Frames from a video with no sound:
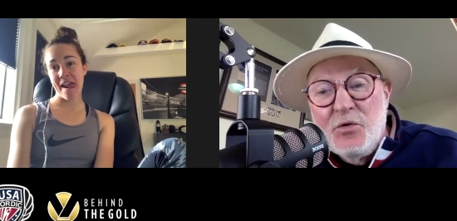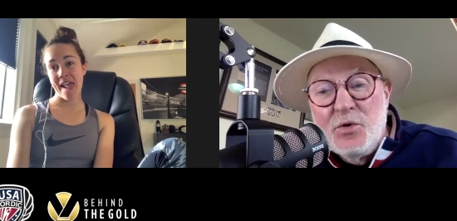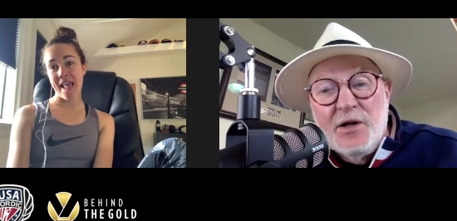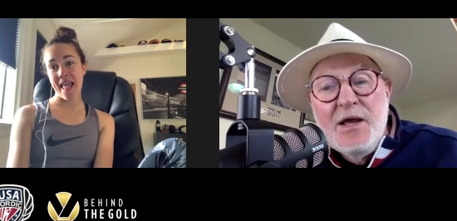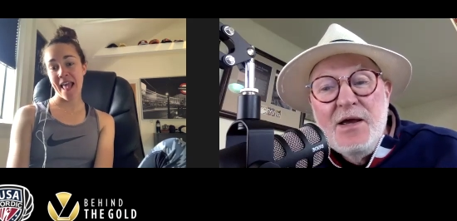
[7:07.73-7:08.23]

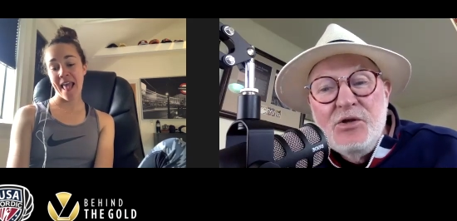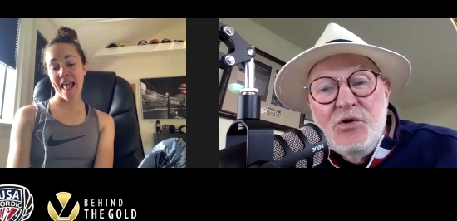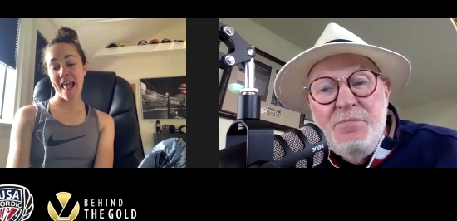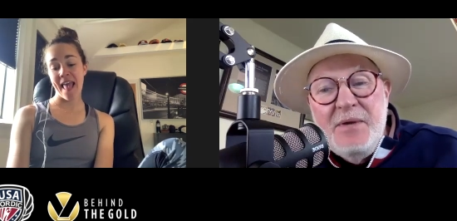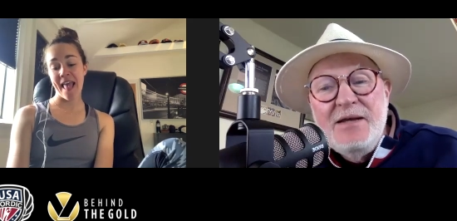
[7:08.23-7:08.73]
Speaker 1: world.
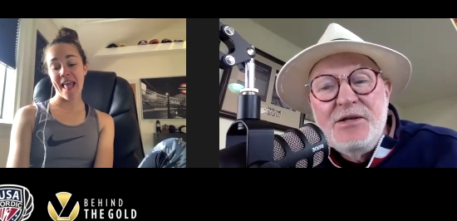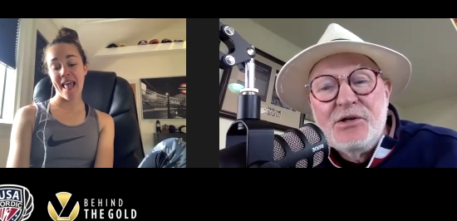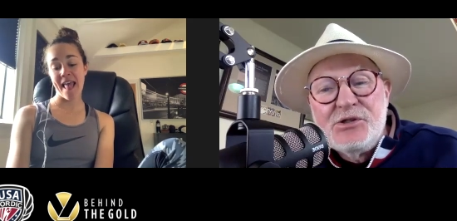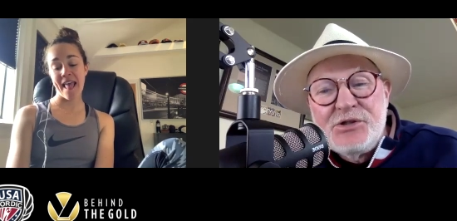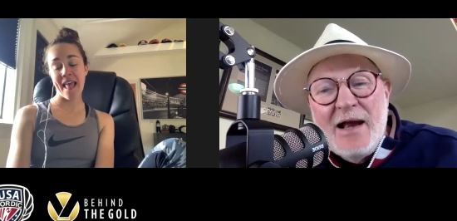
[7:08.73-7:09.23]
You beat
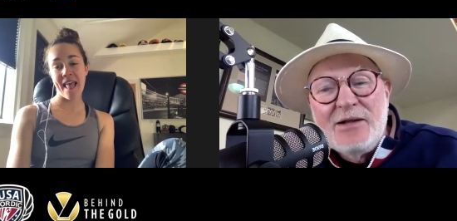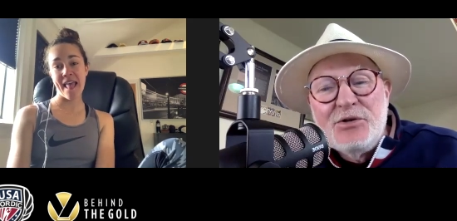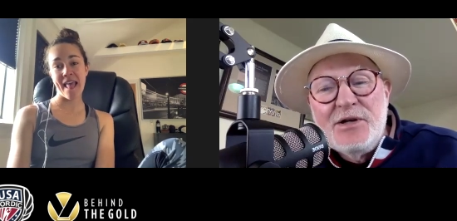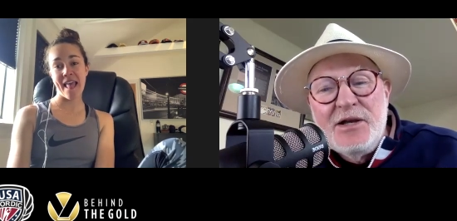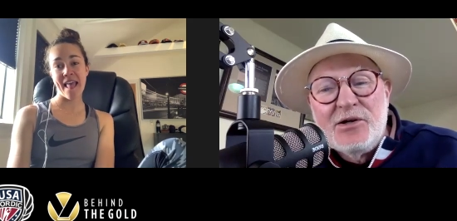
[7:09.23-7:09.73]
your
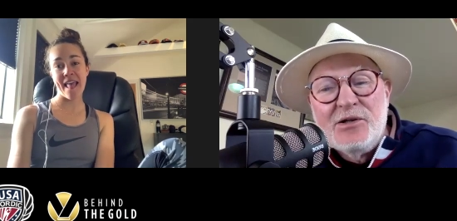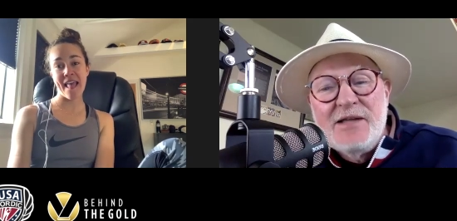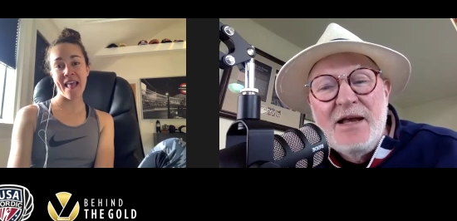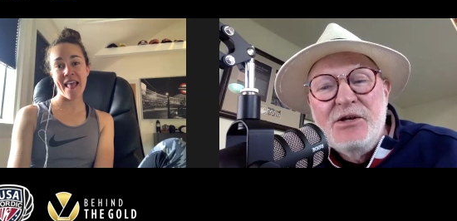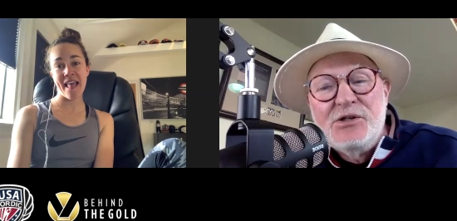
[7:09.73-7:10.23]
childhood heroes,
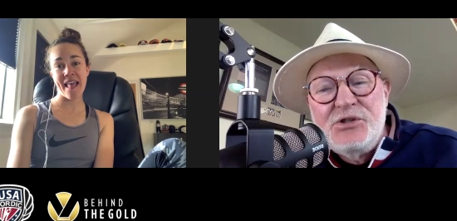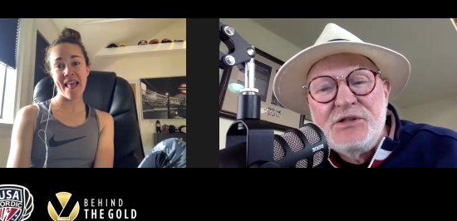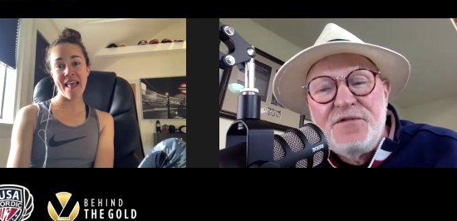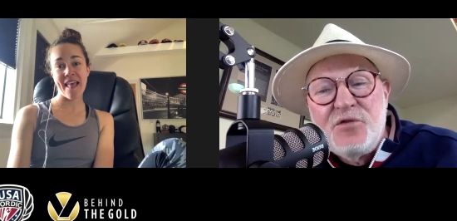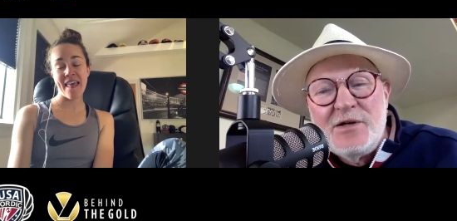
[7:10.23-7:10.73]
and you're
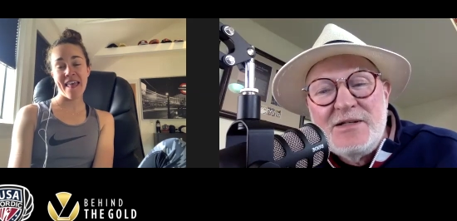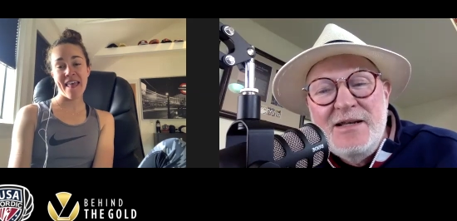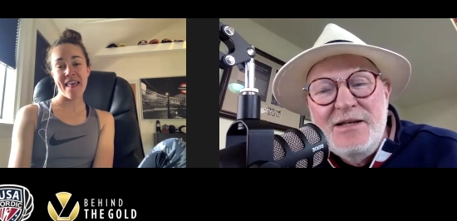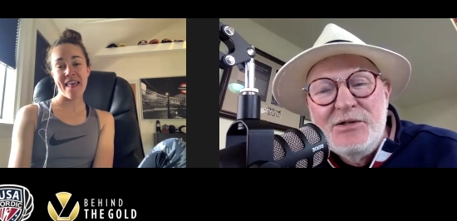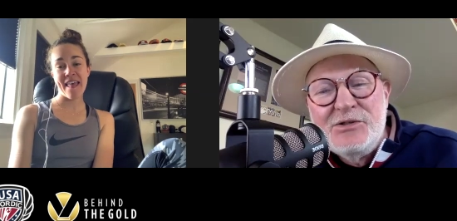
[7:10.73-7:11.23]
just
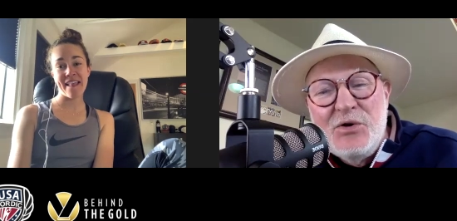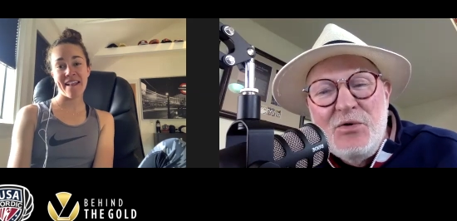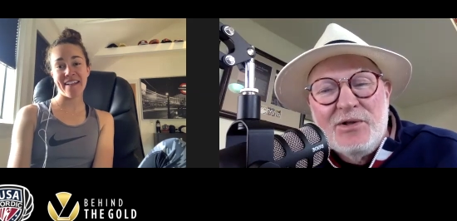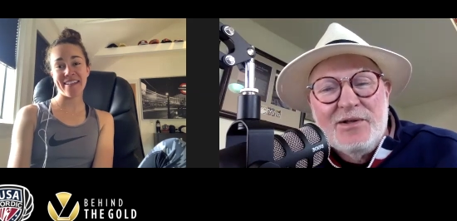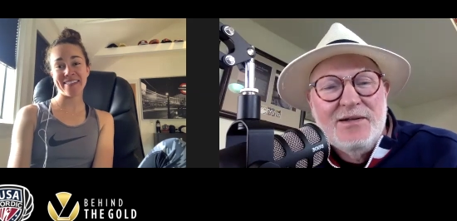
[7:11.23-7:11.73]
14 years
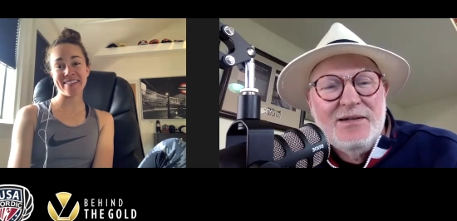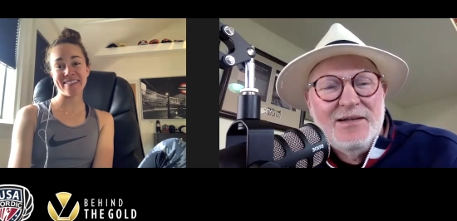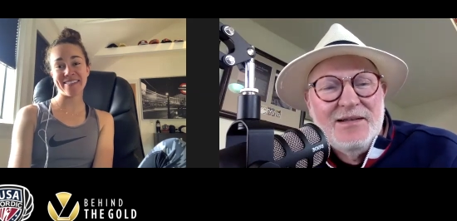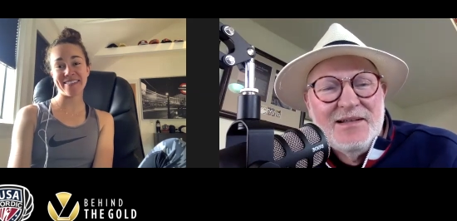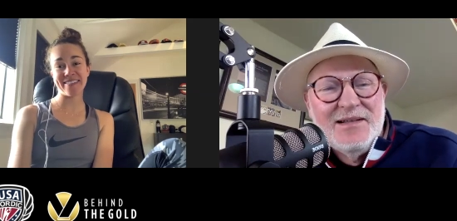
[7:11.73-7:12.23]
old
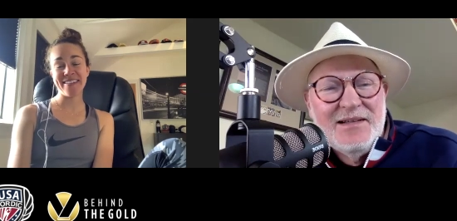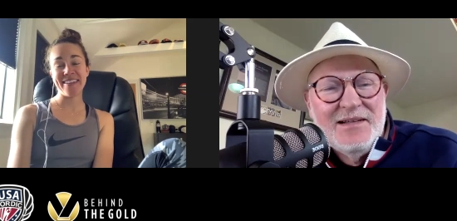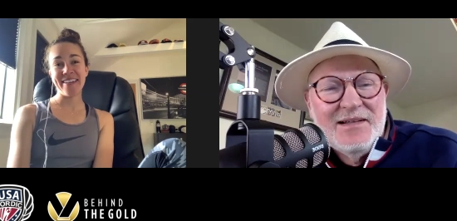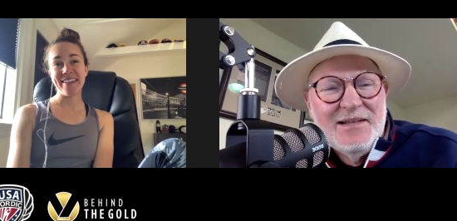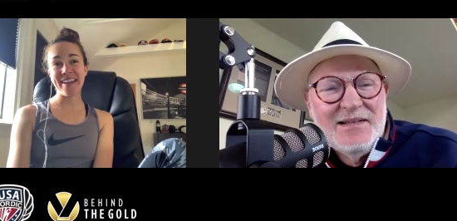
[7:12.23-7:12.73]

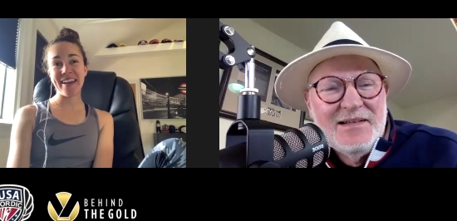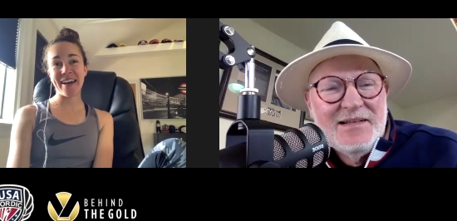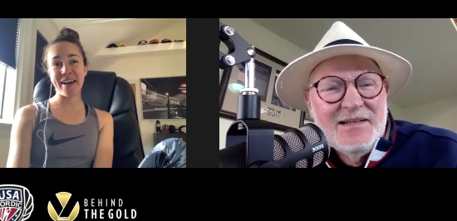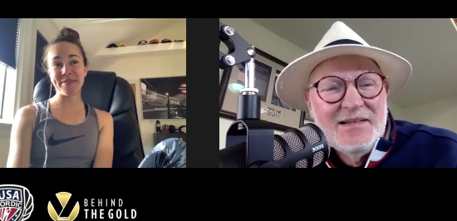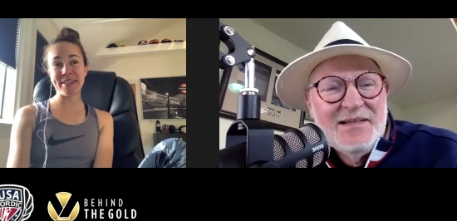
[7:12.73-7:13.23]

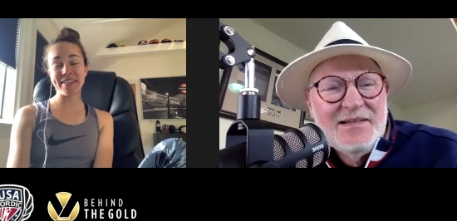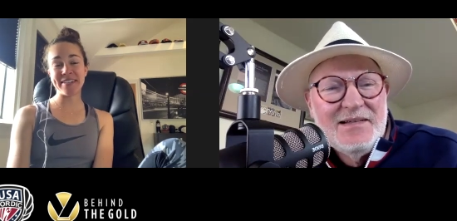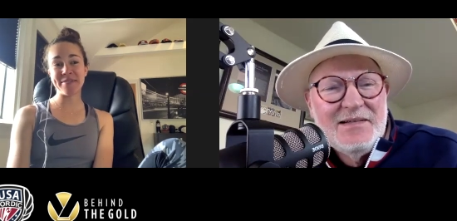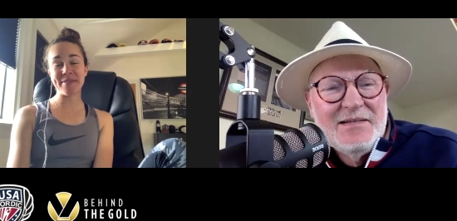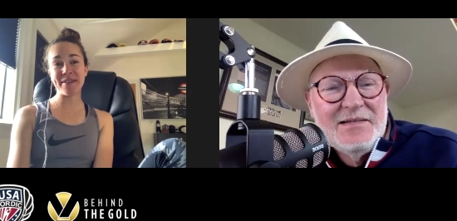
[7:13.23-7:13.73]
Speaker 2: yeah, I mean,
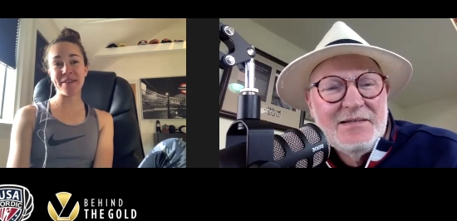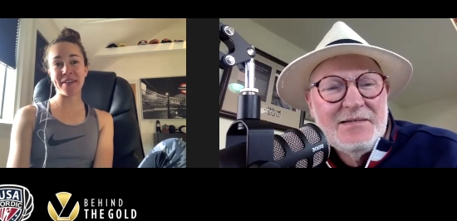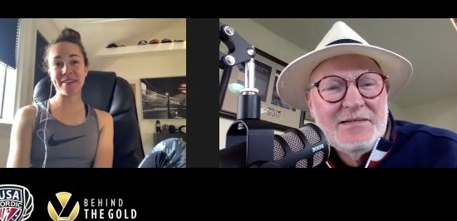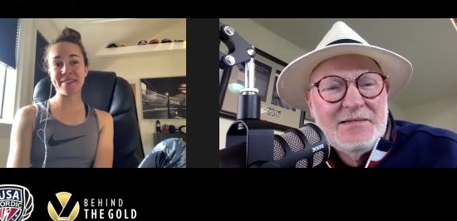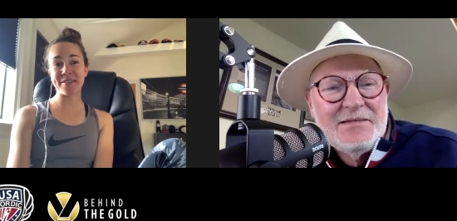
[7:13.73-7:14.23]
to be
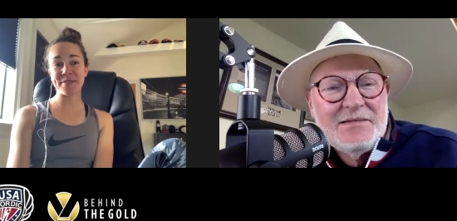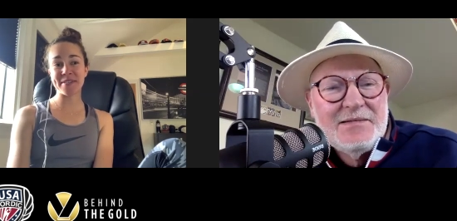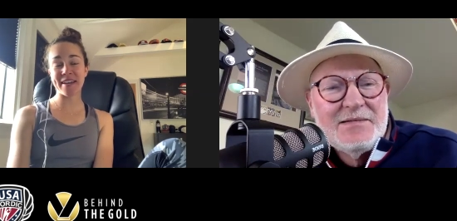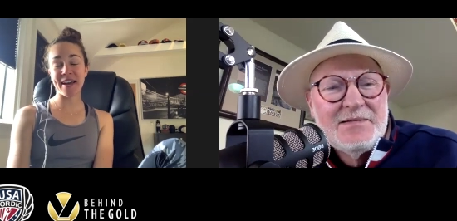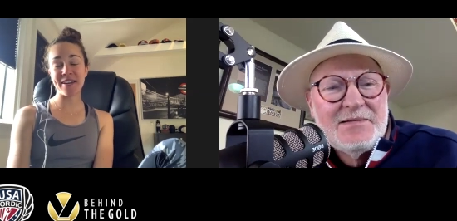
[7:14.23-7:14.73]
honest, it
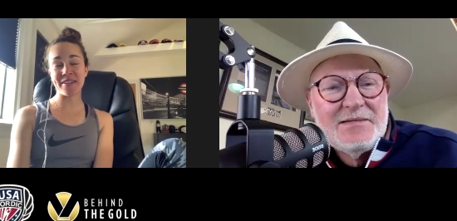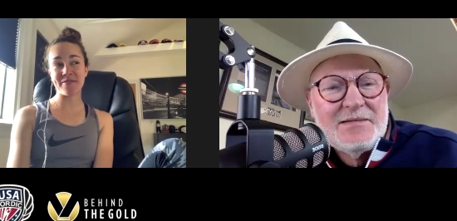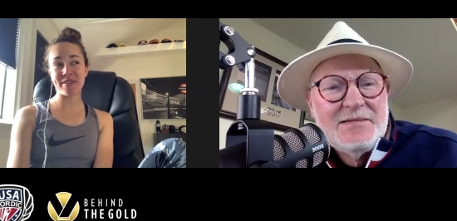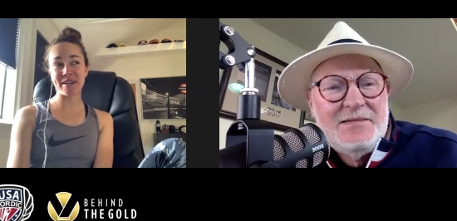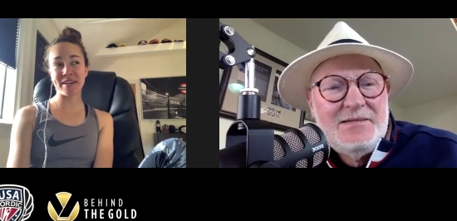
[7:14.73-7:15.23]
was kind
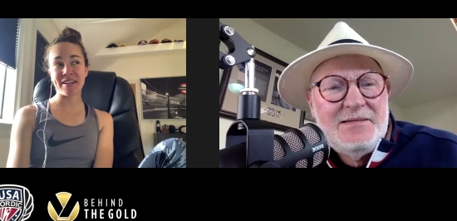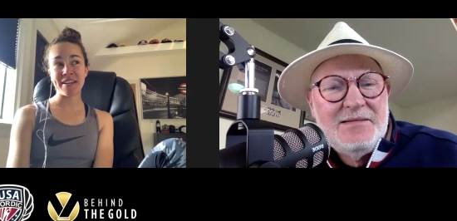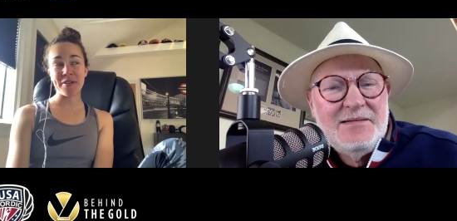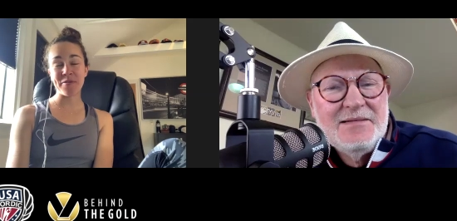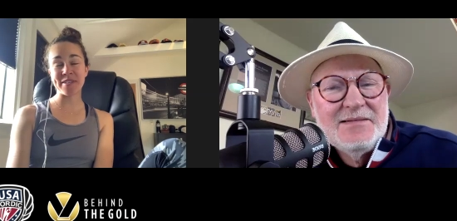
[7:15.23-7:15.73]
of a
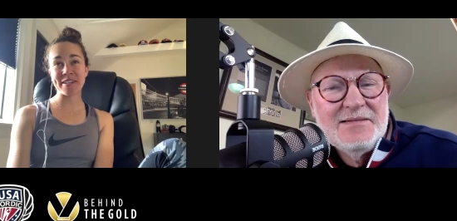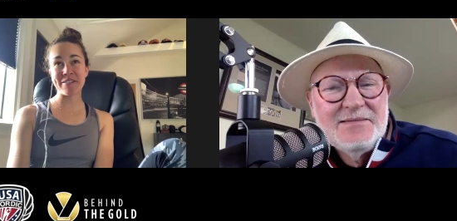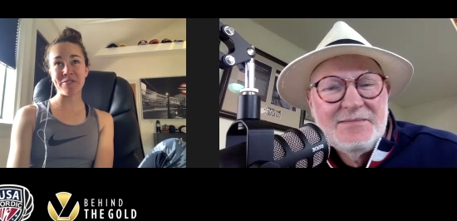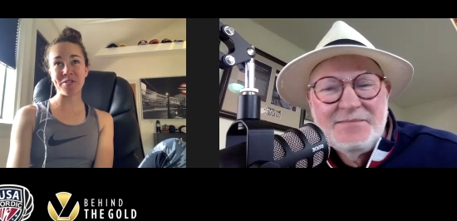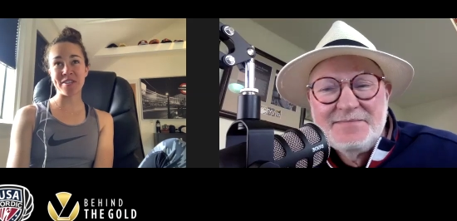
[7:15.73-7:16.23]
it was an
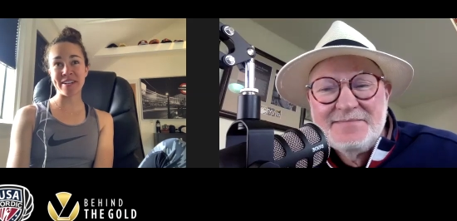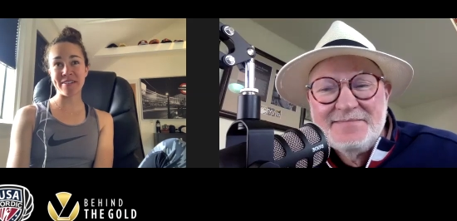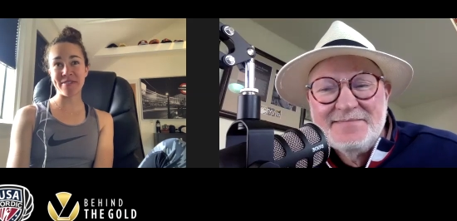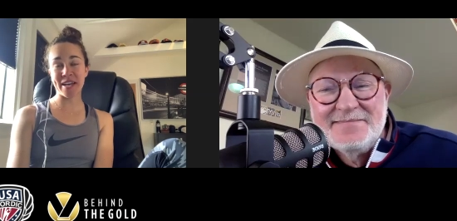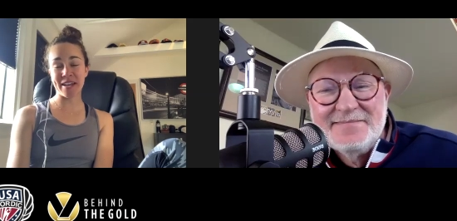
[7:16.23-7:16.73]
interesting
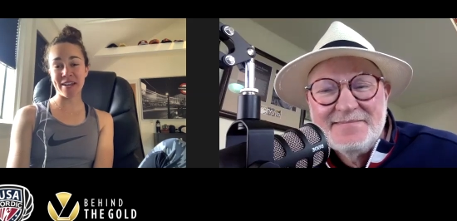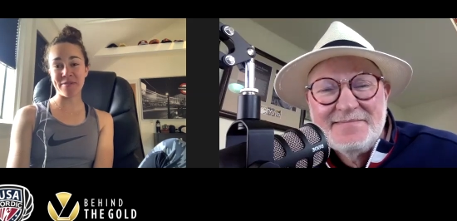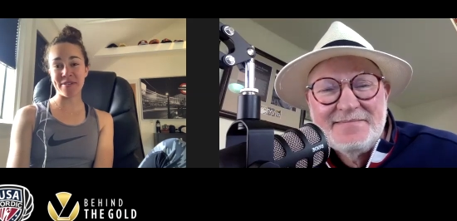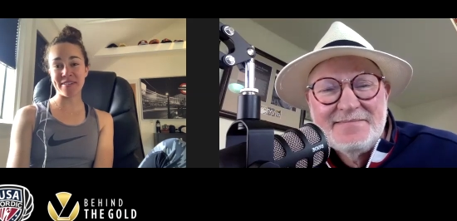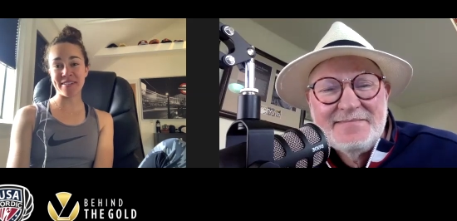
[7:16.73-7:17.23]
event. It
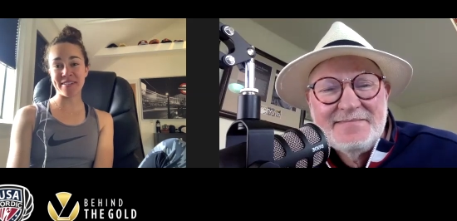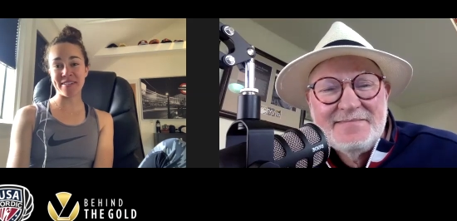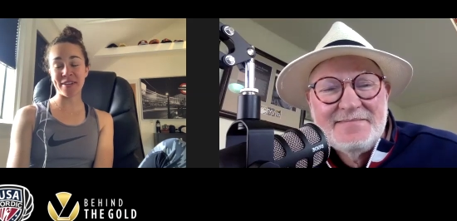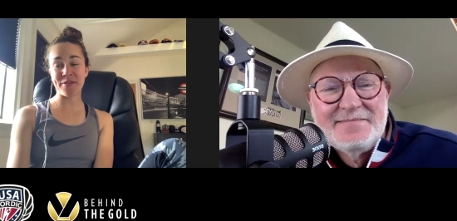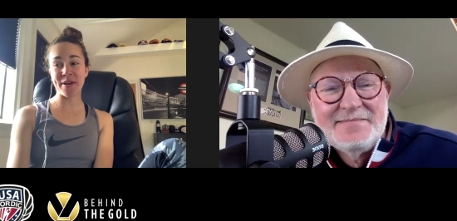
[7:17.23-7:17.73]
was definitely